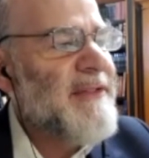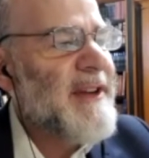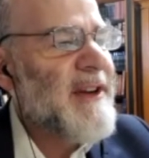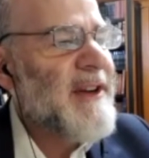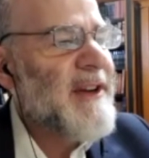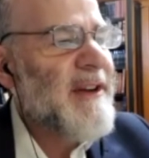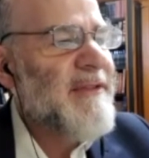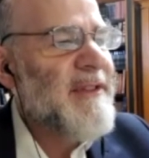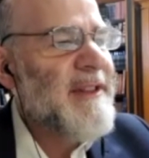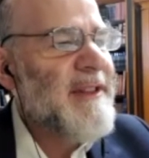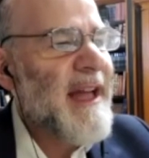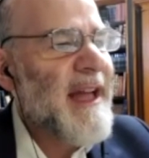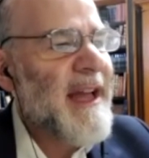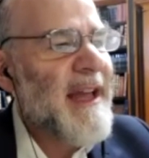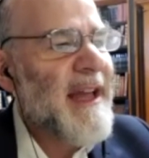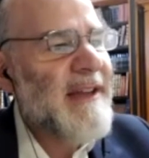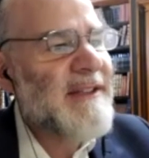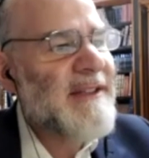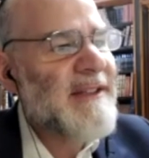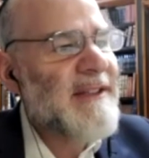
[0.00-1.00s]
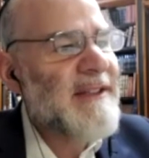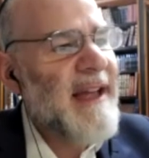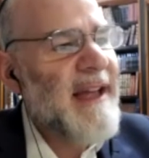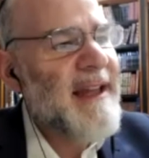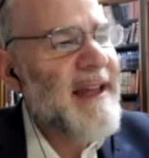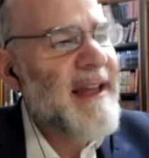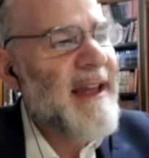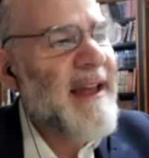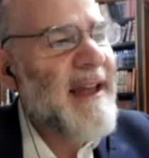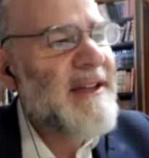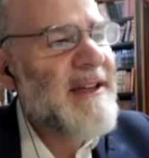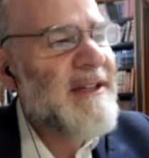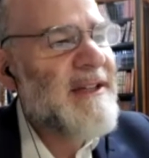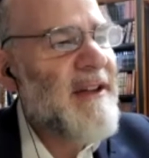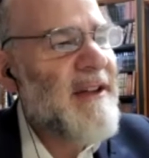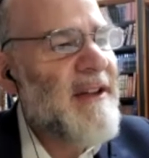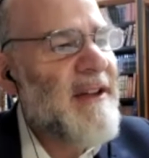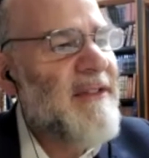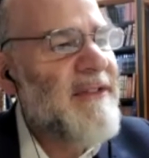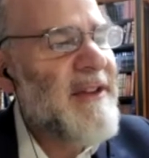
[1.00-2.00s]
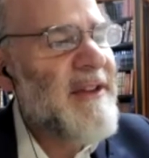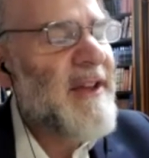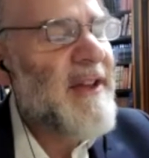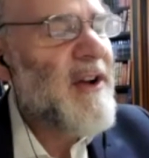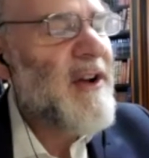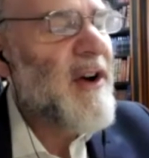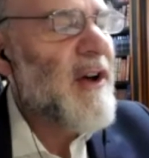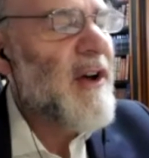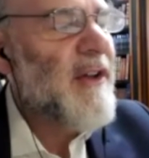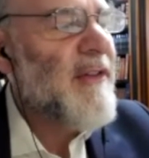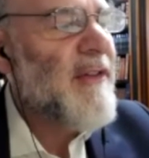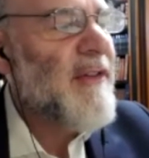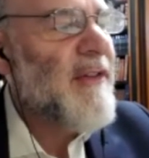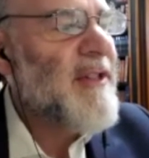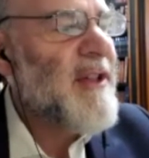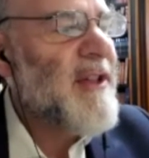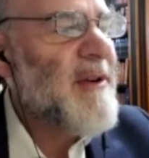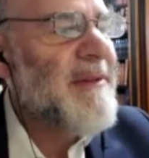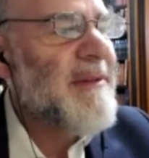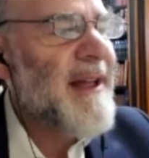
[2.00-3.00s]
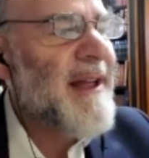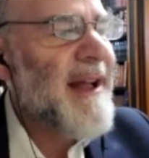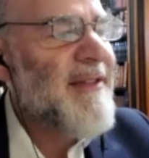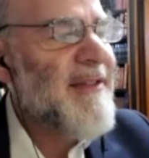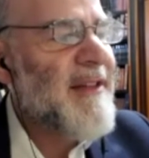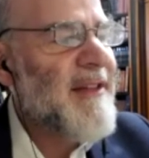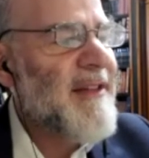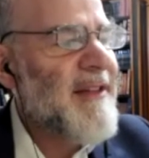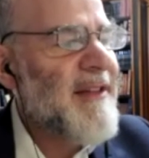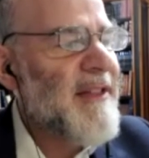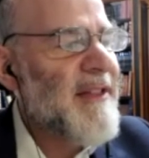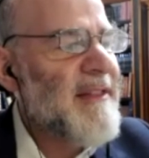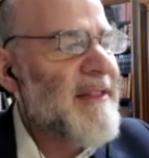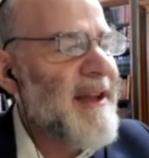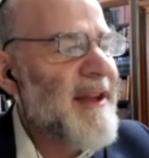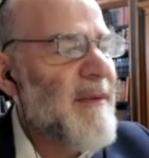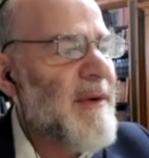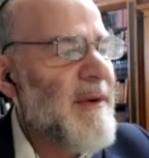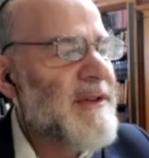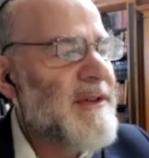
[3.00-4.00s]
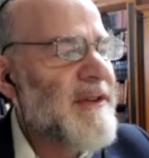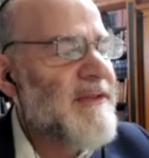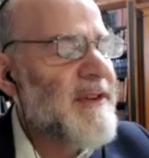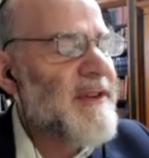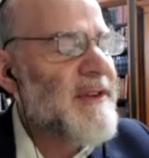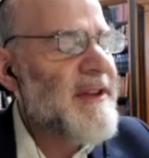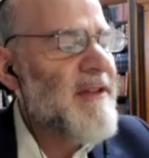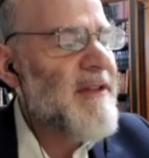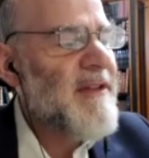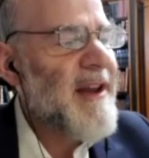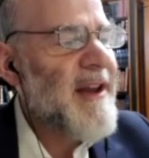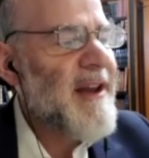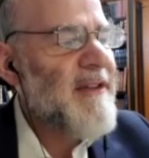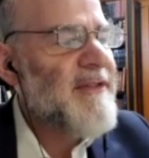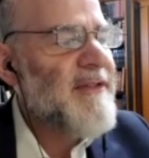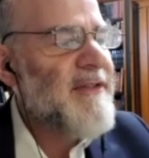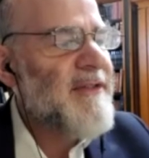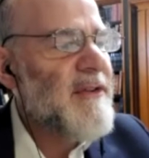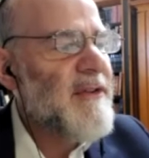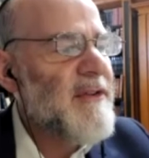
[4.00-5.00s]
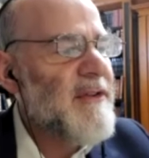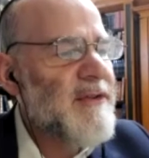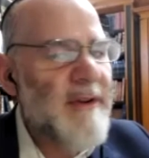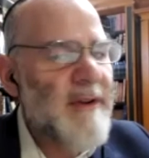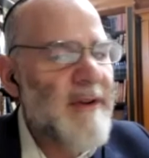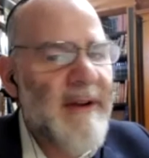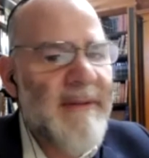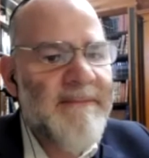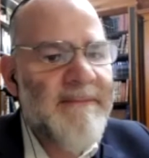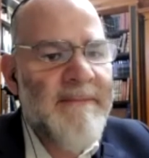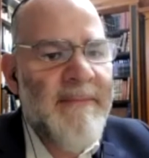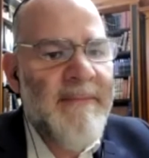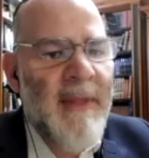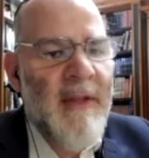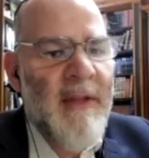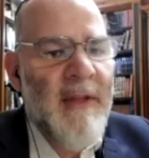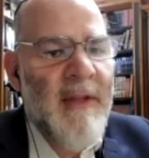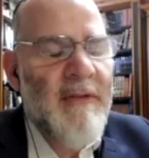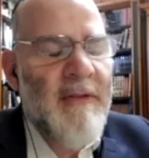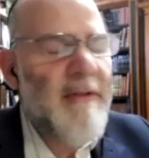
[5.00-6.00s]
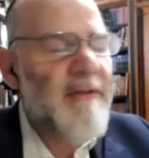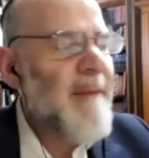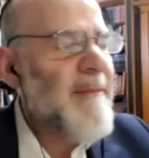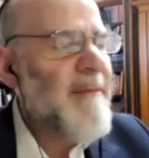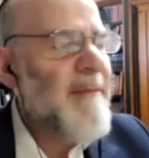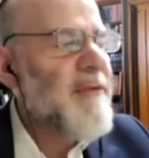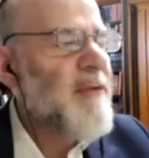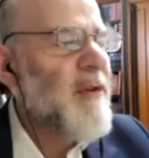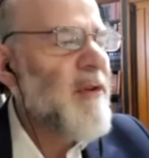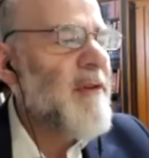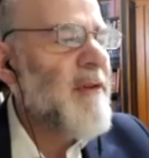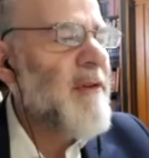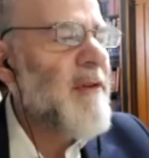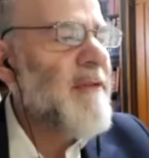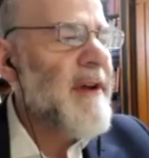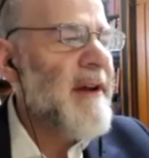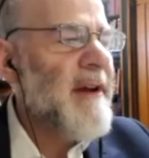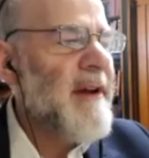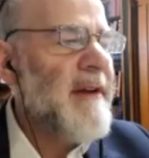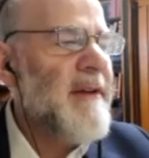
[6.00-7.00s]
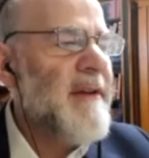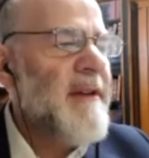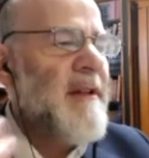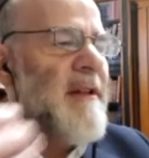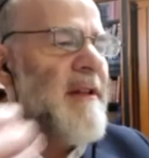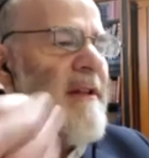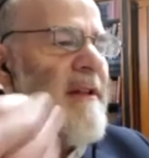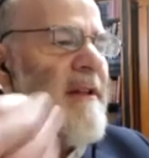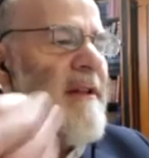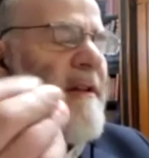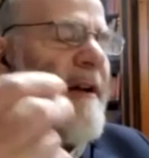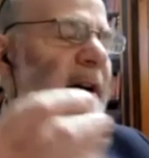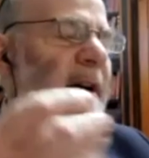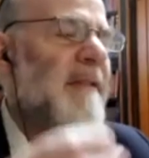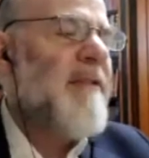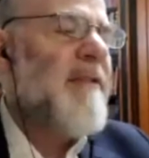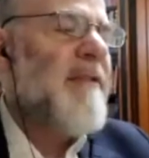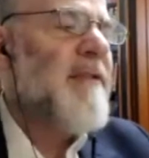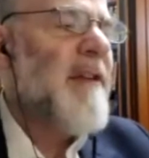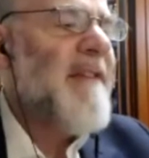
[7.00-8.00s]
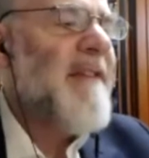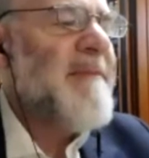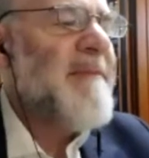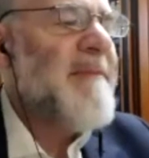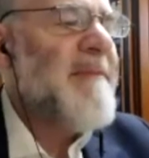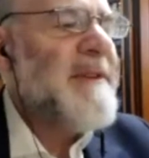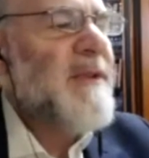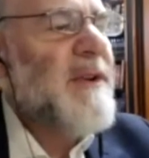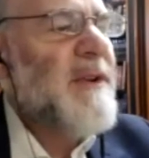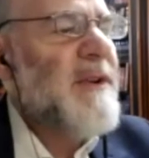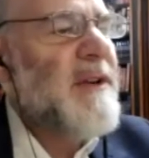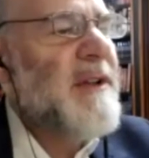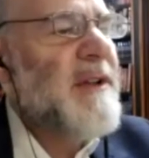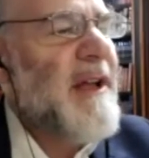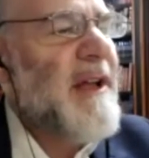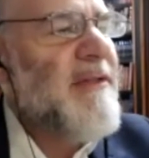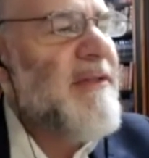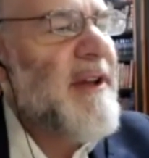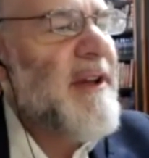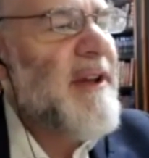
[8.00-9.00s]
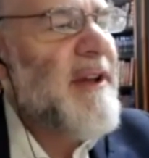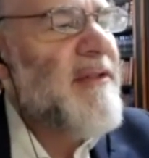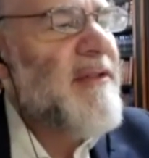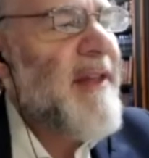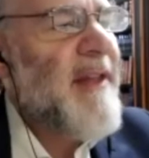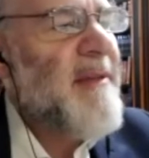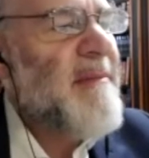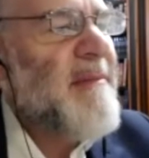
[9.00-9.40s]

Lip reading: you notice is lechesh. Lechesh is, they call it cedar blast, I think, which is inside a cedar tree. There's some sort of a soft material inside the